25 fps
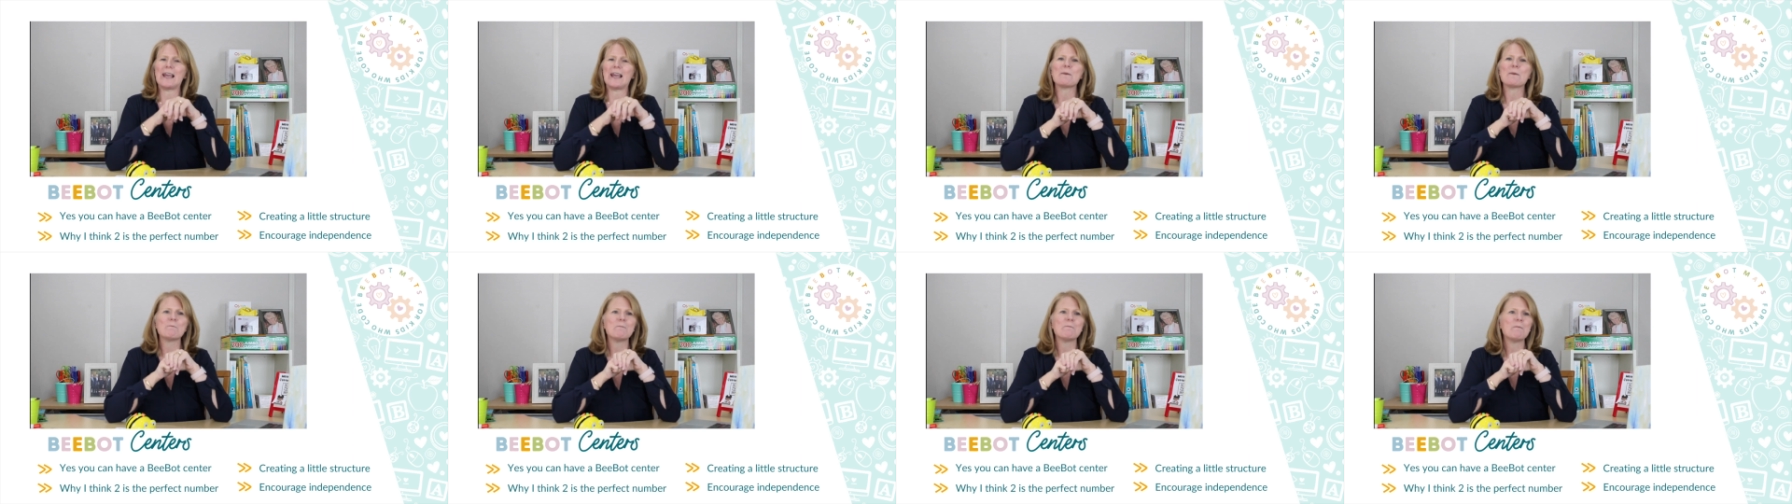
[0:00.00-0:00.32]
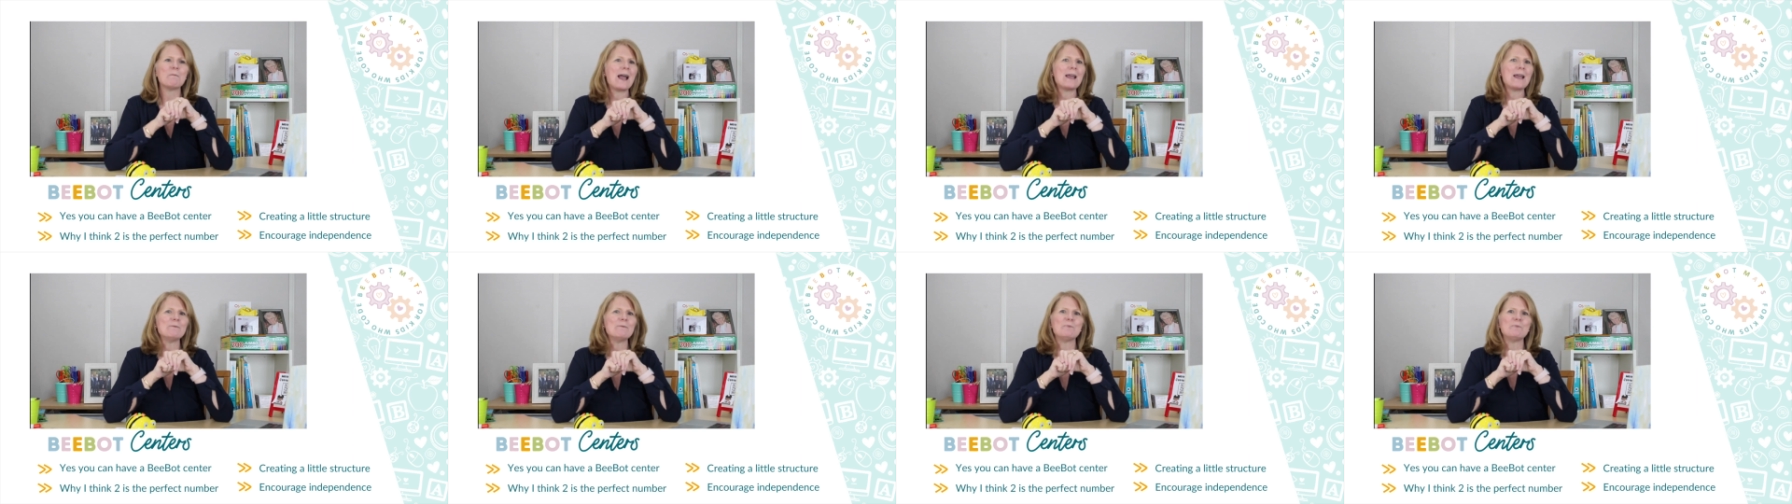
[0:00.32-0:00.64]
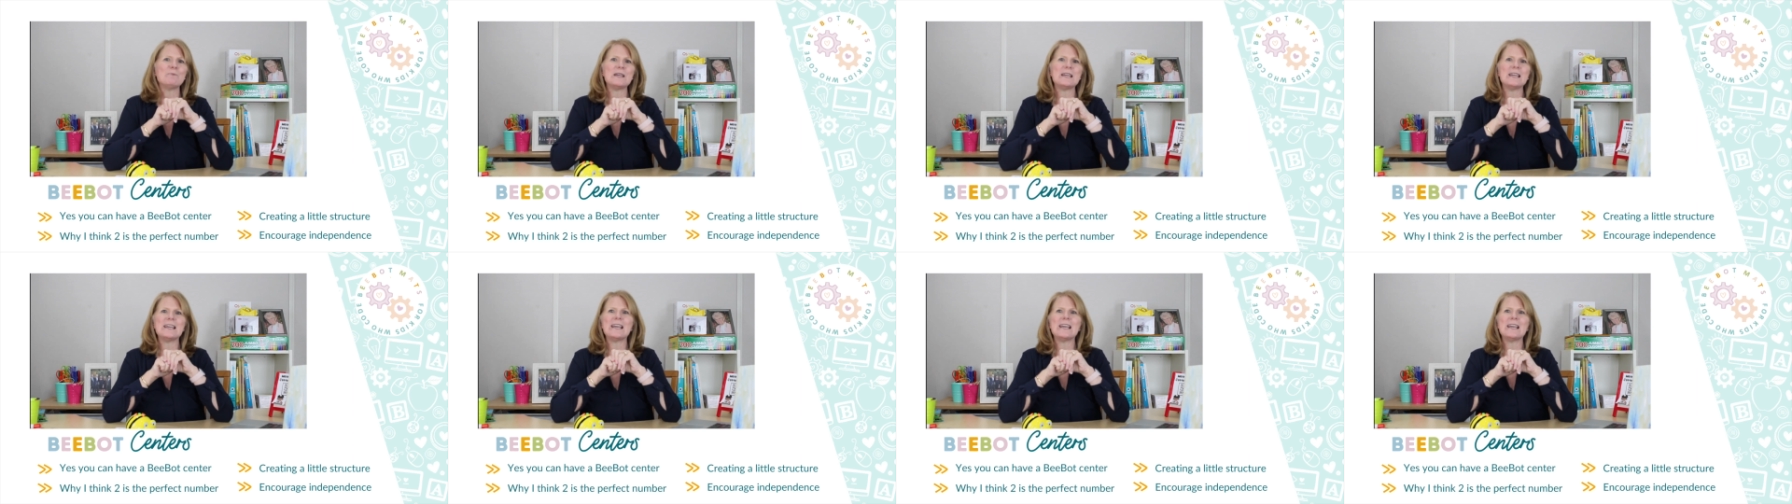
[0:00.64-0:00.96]
It might
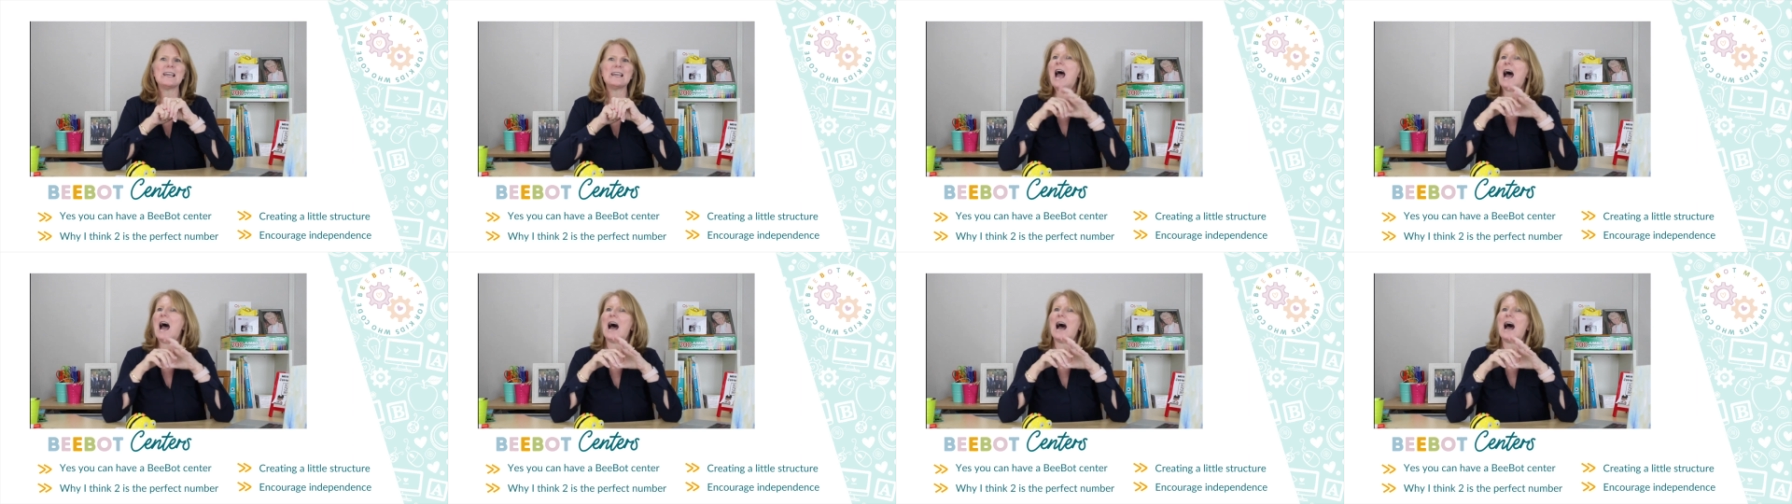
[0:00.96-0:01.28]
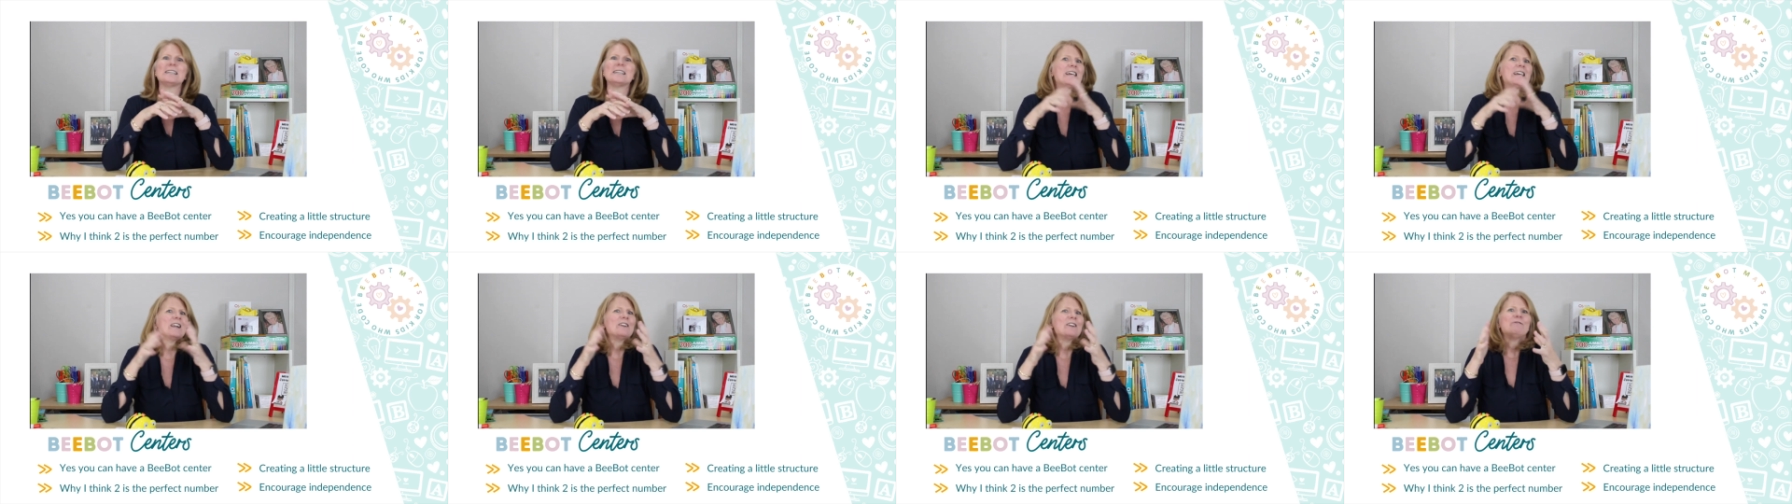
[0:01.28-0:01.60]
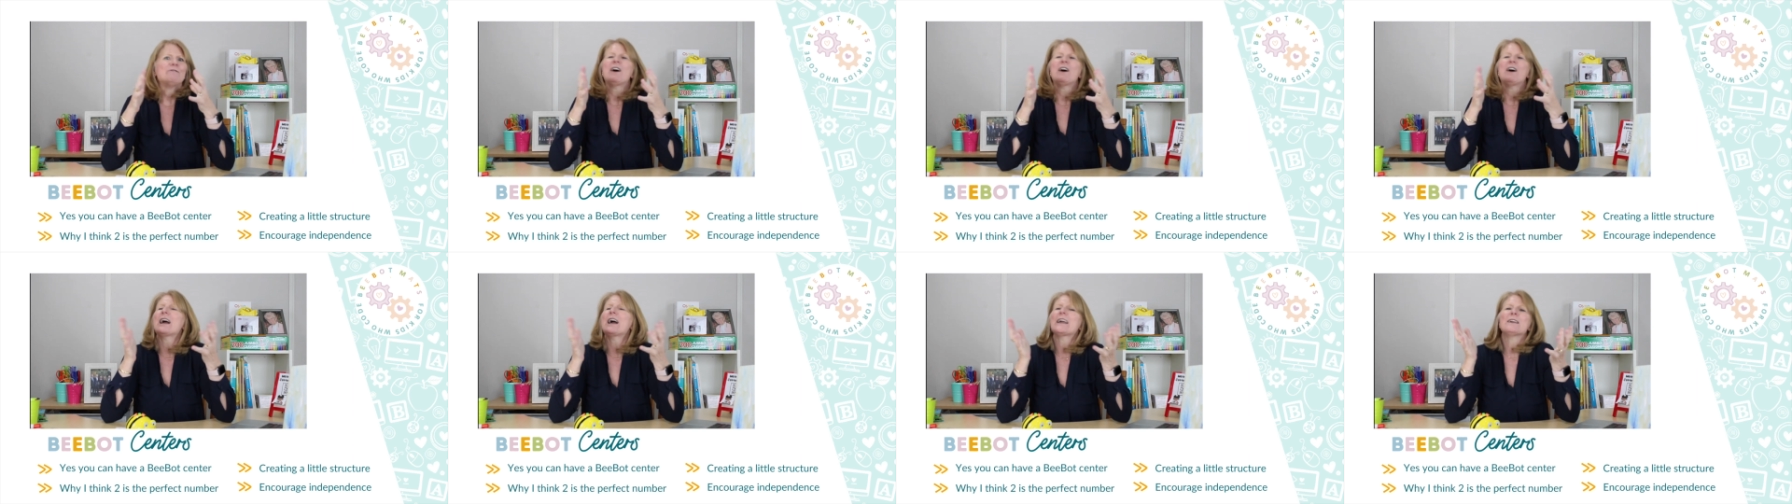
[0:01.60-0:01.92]
be
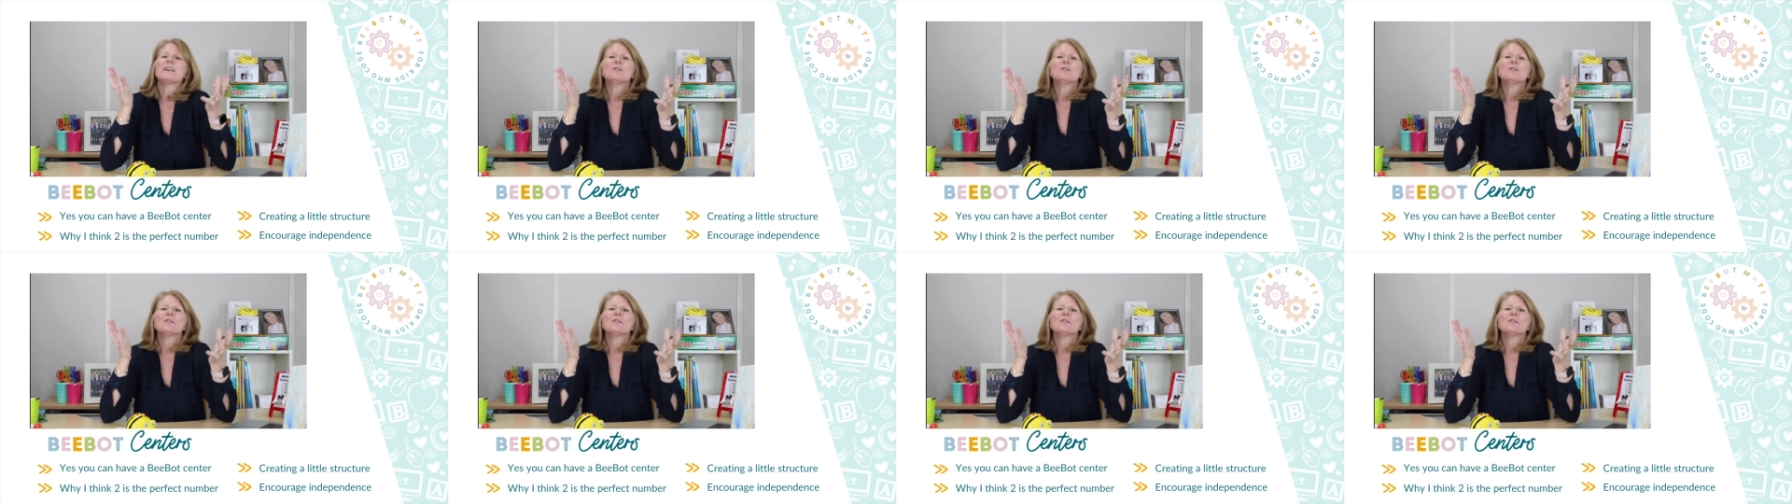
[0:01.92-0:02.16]
identifying